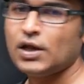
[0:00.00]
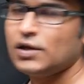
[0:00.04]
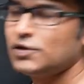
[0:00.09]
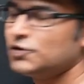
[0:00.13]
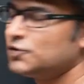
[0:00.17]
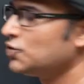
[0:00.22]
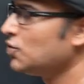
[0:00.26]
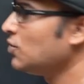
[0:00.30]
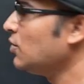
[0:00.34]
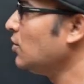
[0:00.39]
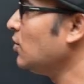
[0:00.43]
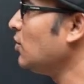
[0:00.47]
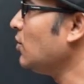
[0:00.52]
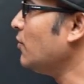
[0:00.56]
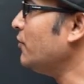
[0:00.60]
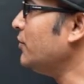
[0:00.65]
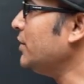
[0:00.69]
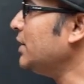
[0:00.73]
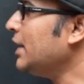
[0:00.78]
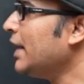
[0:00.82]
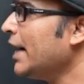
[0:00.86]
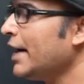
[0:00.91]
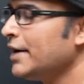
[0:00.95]
So
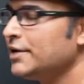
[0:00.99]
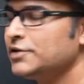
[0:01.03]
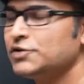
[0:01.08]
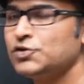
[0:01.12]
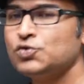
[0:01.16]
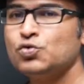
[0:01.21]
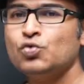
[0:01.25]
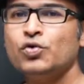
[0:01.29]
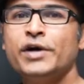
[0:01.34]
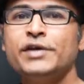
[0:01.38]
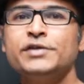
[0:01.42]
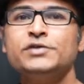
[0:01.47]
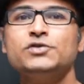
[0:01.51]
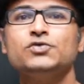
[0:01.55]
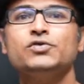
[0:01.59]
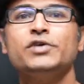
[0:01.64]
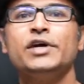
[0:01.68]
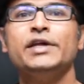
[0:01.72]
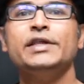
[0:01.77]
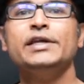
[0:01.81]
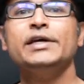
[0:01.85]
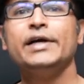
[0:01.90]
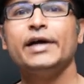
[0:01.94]
we guide students to
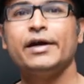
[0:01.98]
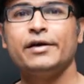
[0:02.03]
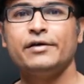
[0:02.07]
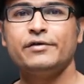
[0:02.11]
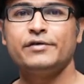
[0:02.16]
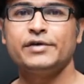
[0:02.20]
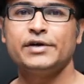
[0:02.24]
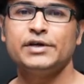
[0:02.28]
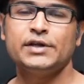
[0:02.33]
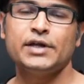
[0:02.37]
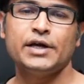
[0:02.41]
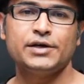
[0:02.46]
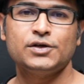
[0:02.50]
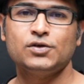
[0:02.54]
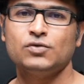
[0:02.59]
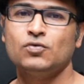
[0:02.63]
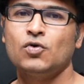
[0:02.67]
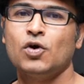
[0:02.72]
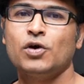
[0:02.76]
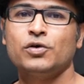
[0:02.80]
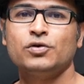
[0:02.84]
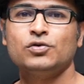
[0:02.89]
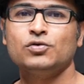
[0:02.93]
any country that
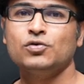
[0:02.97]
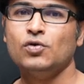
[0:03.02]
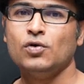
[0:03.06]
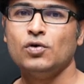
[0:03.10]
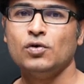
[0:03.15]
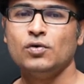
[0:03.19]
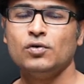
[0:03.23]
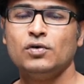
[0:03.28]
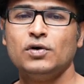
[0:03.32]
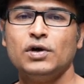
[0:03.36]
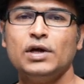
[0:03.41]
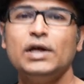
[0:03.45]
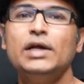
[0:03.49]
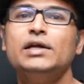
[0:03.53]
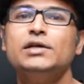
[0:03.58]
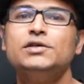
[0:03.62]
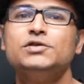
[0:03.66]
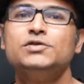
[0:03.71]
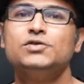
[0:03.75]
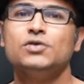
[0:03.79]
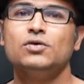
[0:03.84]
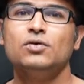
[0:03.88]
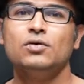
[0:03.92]
you want to go.
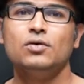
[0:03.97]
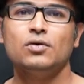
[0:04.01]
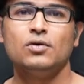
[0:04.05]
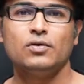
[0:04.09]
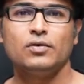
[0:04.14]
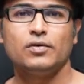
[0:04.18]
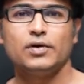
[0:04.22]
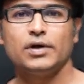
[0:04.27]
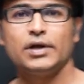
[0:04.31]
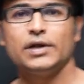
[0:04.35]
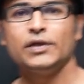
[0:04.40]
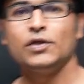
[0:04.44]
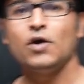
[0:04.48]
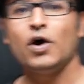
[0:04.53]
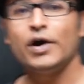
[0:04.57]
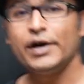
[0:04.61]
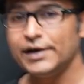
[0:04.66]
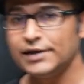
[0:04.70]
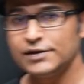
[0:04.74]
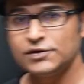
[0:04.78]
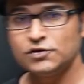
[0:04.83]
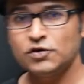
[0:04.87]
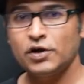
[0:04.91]
So
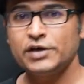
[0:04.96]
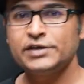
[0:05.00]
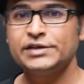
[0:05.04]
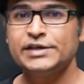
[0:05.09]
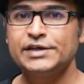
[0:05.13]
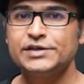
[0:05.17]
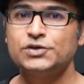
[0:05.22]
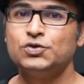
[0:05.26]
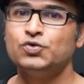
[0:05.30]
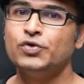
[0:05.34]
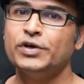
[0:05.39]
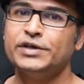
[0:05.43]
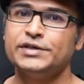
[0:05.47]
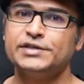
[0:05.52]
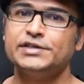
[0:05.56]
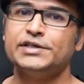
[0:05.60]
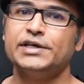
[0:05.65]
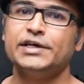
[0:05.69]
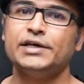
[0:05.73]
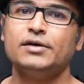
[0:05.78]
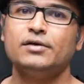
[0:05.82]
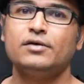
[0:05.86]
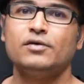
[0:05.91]
now it is not just
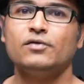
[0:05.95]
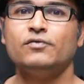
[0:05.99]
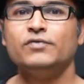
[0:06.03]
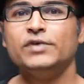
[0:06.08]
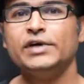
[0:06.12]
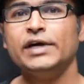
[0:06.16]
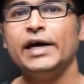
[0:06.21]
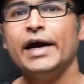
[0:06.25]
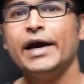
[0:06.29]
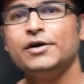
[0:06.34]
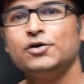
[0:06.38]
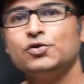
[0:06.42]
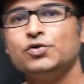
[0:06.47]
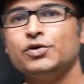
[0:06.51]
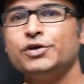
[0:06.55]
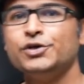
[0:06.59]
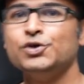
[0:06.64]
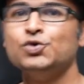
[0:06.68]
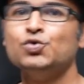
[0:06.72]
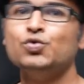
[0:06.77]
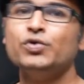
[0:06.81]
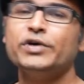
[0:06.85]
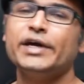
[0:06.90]
USA. We guide to
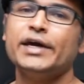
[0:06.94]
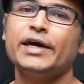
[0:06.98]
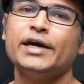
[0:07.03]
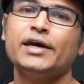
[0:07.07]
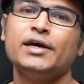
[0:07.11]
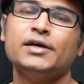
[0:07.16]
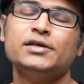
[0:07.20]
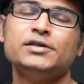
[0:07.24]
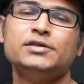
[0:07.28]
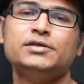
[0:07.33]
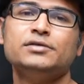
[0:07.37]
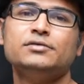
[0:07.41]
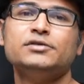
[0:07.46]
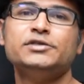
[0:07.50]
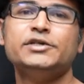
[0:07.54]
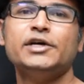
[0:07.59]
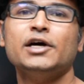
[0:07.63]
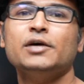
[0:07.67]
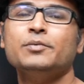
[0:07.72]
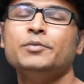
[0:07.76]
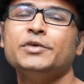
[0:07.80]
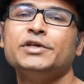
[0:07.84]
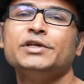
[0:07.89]
UK,
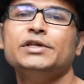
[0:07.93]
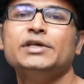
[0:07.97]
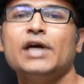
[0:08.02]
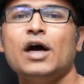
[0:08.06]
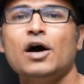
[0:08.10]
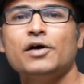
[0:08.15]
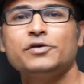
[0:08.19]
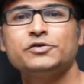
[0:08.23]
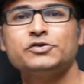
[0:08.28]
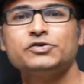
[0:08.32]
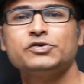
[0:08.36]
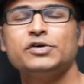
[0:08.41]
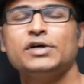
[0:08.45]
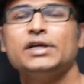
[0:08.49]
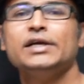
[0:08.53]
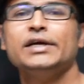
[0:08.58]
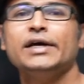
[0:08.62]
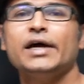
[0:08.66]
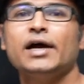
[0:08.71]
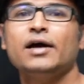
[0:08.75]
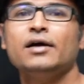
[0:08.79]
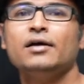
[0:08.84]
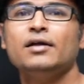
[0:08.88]
Germany,
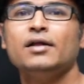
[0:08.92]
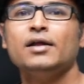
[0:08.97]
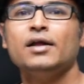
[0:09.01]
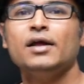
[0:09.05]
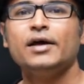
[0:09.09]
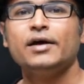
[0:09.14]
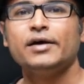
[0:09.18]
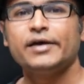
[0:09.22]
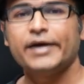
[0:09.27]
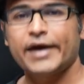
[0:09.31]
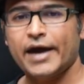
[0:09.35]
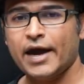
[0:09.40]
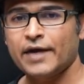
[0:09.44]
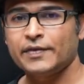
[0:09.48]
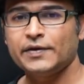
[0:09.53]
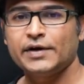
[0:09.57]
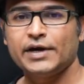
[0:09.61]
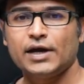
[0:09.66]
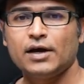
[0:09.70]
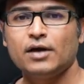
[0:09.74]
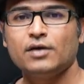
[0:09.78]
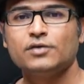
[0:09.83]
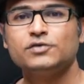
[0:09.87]
Australia,
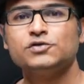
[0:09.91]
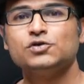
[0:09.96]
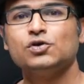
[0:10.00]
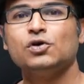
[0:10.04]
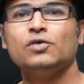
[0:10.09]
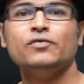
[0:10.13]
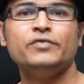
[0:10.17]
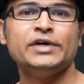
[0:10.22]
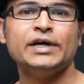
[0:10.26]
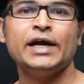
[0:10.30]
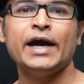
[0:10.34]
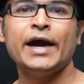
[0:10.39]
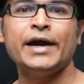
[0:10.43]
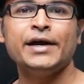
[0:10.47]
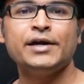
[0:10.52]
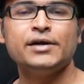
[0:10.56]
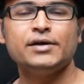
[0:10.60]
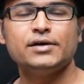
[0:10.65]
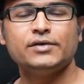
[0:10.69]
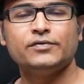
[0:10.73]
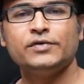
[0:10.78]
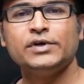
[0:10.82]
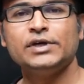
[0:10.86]
Canada. So we
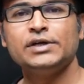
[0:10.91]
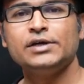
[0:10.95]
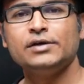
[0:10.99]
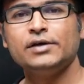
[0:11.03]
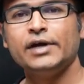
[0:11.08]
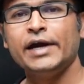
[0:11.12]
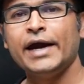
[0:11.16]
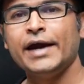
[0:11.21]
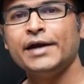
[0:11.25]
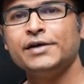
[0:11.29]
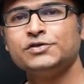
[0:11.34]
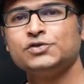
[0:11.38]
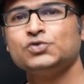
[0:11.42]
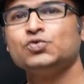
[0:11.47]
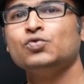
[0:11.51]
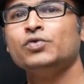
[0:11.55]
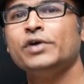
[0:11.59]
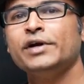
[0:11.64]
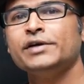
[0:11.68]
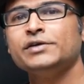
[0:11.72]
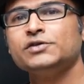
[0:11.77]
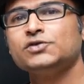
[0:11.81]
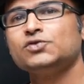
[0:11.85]
guide
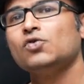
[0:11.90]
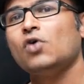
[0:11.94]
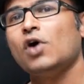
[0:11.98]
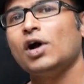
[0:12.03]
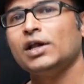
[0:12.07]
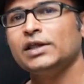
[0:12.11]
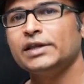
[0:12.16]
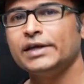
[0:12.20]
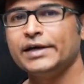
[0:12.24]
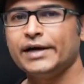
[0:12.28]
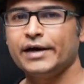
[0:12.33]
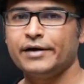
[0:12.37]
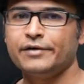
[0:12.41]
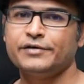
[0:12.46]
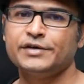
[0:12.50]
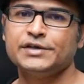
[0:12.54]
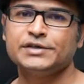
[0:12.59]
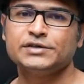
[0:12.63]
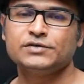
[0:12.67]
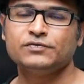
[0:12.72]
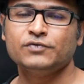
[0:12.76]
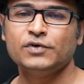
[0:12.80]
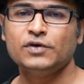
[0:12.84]
students to all the
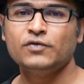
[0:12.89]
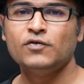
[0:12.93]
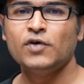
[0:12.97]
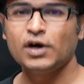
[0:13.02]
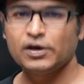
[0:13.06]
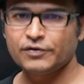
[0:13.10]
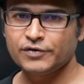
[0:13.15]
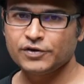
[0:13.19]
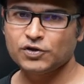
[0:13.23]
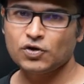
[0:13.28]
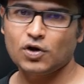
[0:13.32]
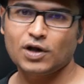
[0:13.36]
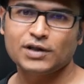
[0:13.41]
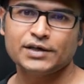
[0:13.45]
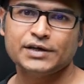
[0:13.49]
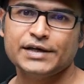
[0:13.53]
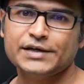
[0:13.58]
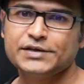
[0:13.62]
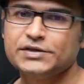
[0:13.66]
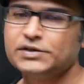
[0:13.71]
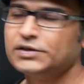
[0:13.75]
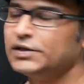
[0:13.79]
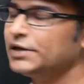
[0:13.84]
countries. We work with all the
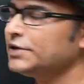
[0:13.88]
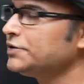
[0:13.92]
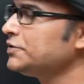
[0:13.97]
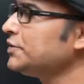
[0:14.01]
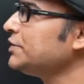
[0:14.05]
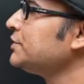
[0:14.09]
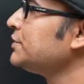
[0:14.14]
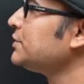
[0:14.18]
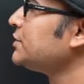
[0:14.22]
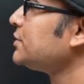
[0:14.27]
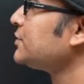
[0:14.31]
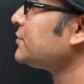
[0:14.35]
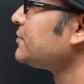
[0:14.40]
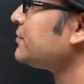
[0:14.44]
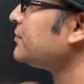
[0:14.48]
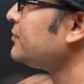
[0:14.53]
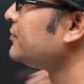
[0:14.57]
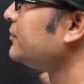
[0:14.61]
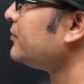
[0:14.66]
destinations.